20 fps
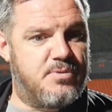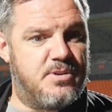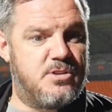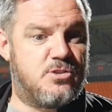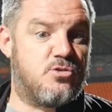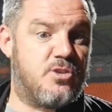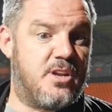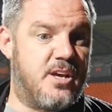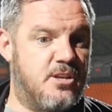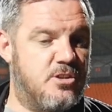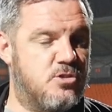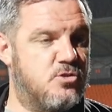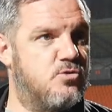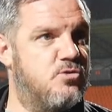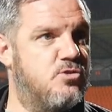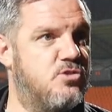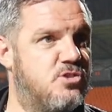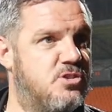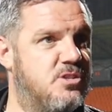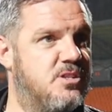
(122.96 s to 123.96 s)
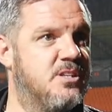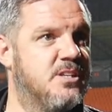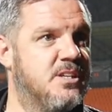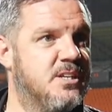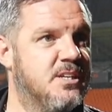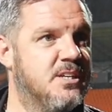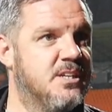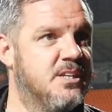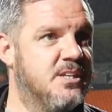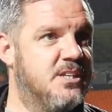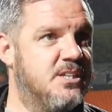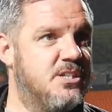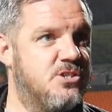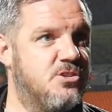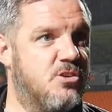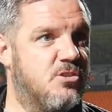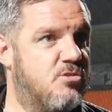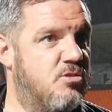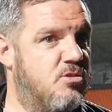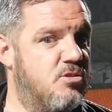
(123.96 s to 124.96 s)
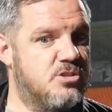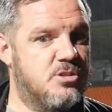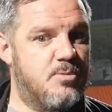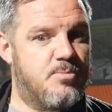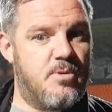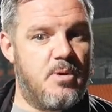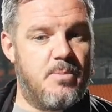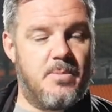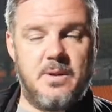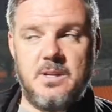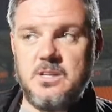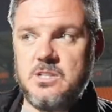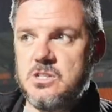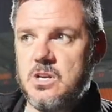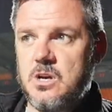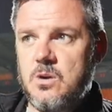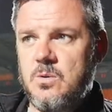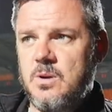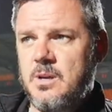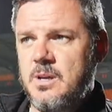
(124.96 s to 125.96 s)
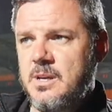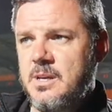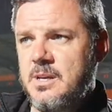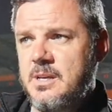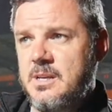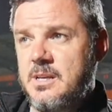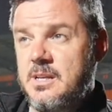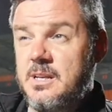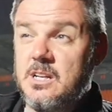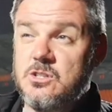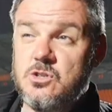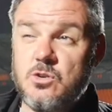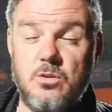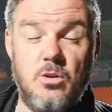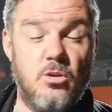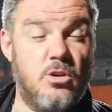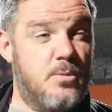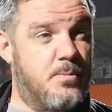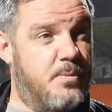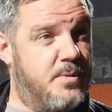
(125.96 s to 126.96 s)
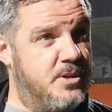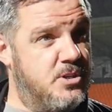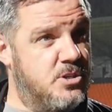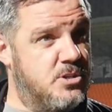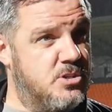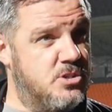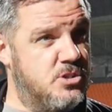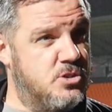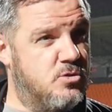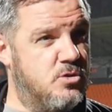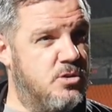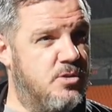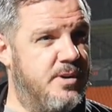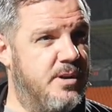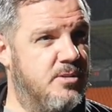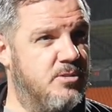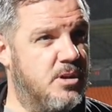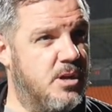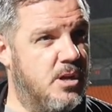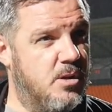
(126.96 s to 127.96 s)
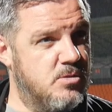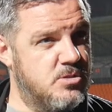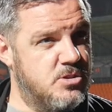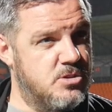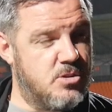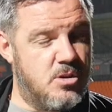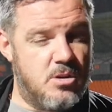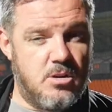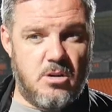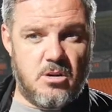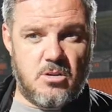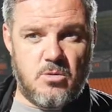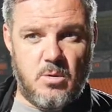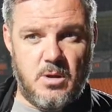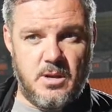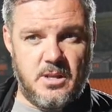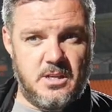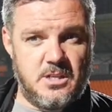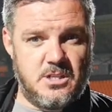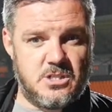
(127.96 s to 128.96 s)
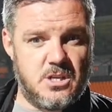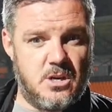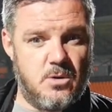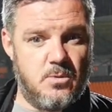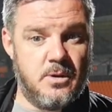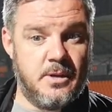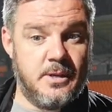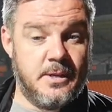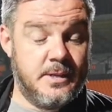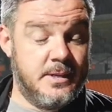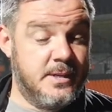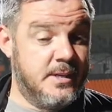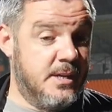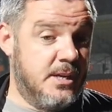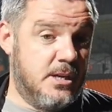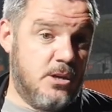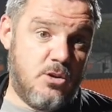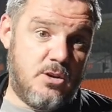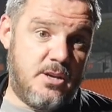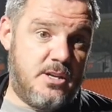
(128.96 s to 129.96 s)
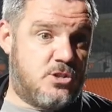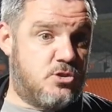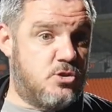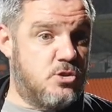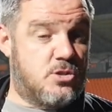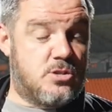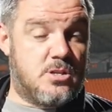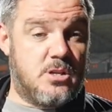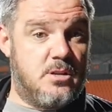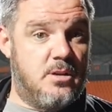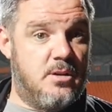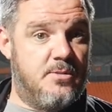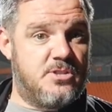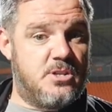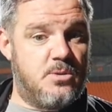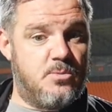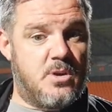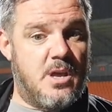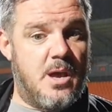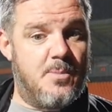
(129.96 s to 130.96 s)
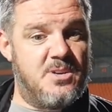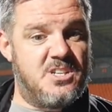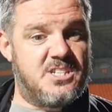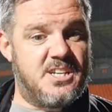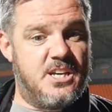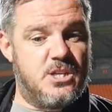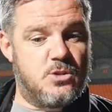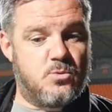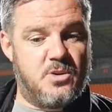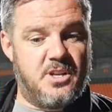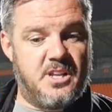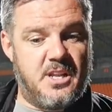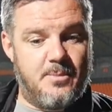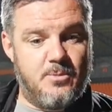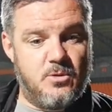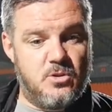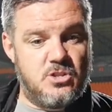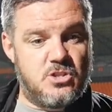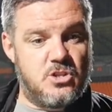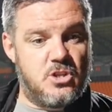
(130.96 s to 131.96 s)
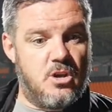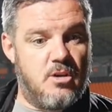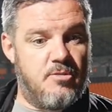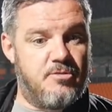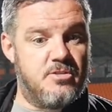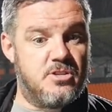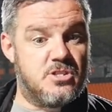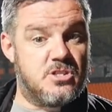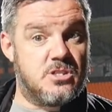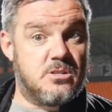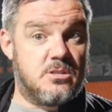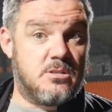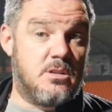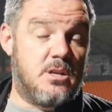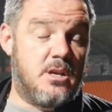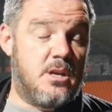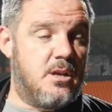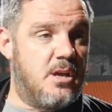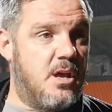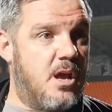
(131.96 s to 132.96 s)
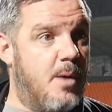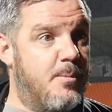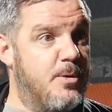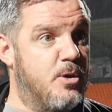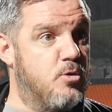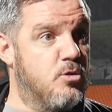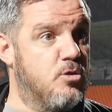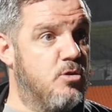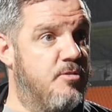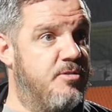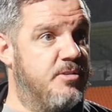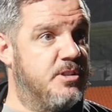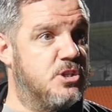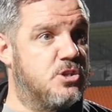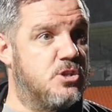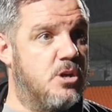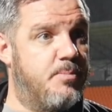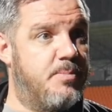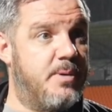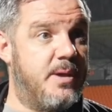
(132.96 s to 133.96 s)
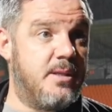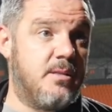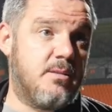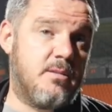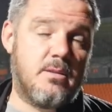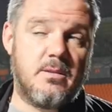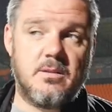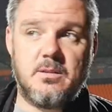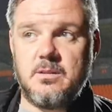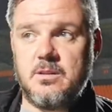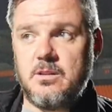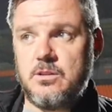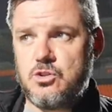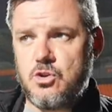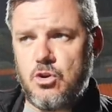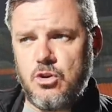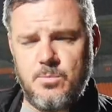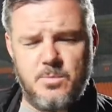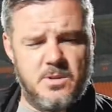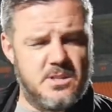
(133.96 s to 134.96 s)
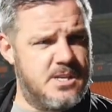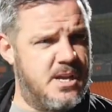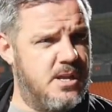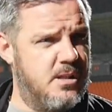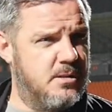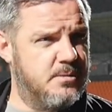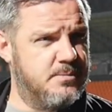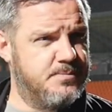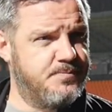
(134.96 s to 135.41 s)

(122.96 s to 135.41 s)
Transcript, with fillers: Pritch could have had a touch and he's not crossed it properly. So, and that's unlike Pritch because he's good around the goals. He's got a lot of quality. So, look, it's just obviously can we say it's one of them nights of the offers? Are we good enough in the top end? Time will tell.